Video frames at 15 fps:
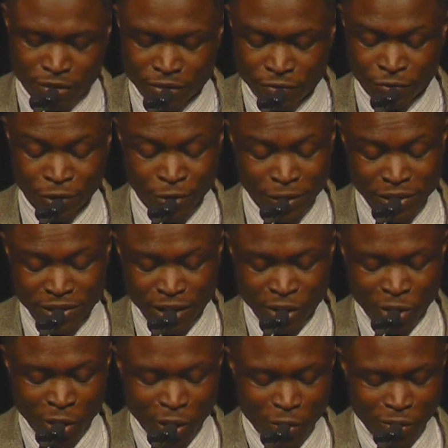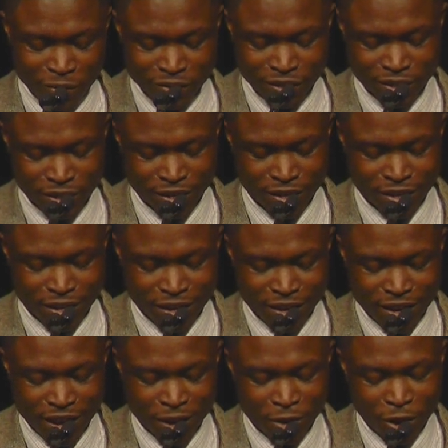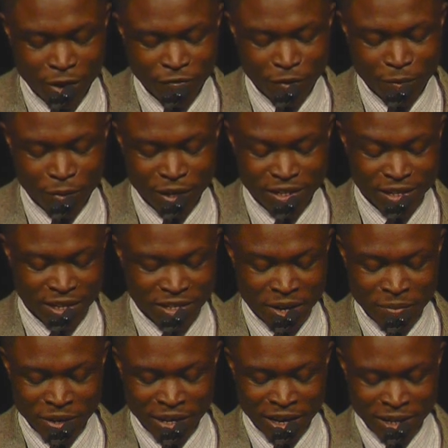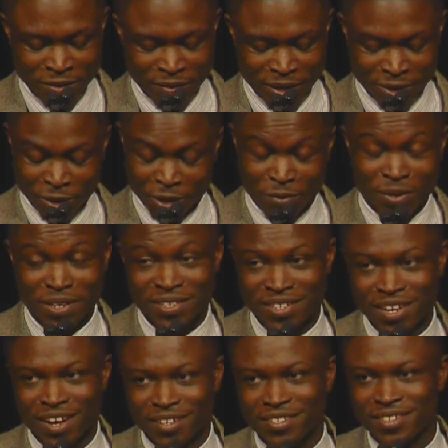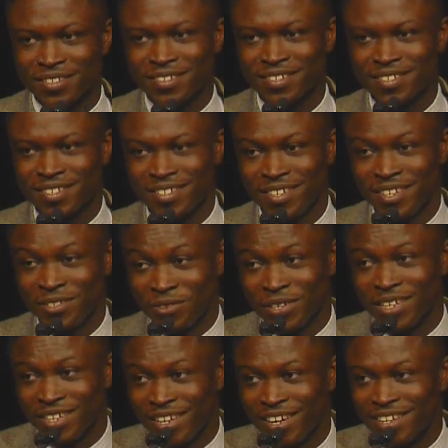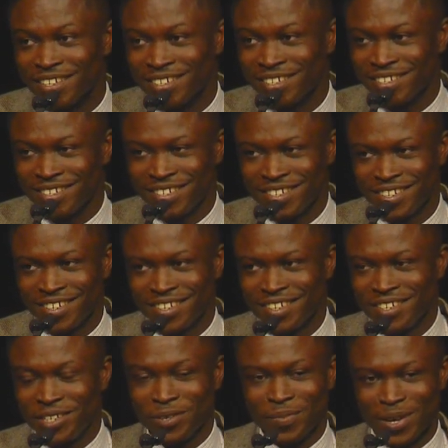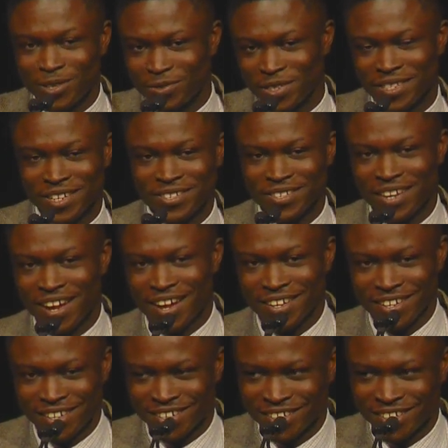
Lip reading: A few weeks ago, a call from President Amy Gutman got me in tears. It really did. She bears witness to that.